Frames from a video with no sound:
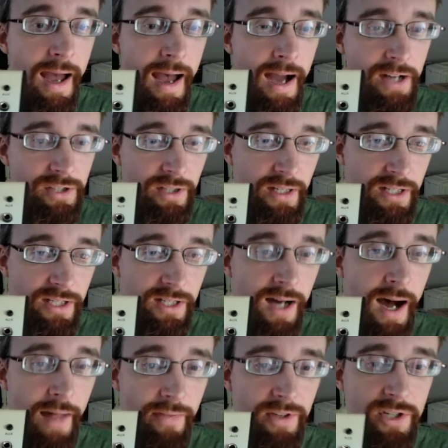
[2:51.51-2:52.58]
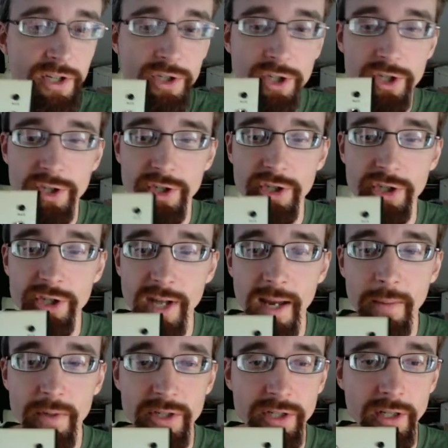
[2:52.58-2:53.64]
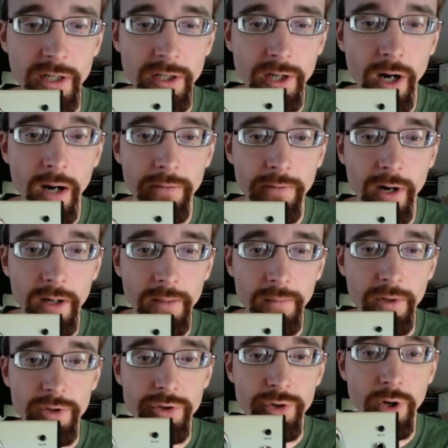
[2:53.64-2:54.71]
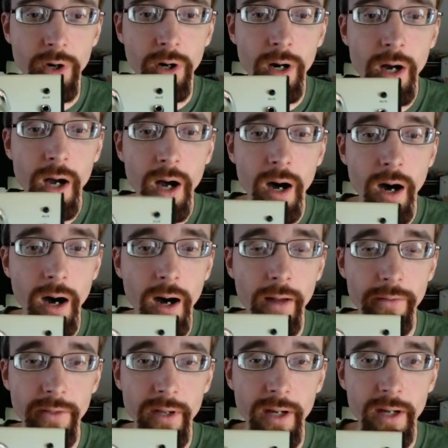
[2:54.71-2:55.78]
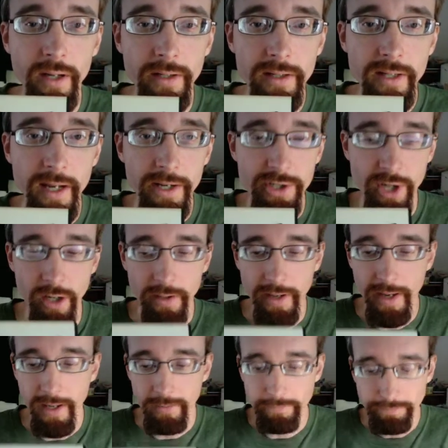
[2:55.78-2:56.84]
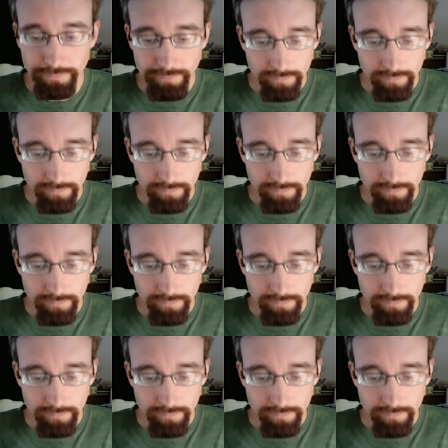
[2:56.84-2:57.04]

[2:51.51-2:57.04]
Actually, it's not. This is just the same as the guitar volume control on the THR10.